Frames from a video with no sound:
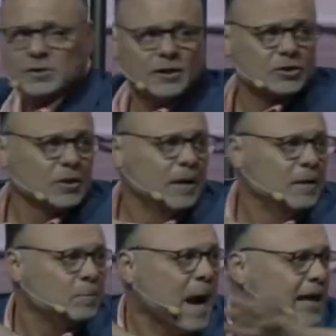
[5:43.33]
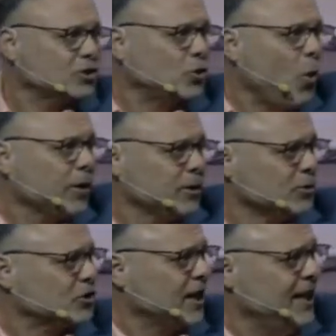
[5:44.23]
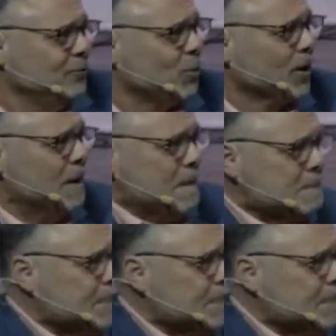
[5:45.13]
to this pastoral scene where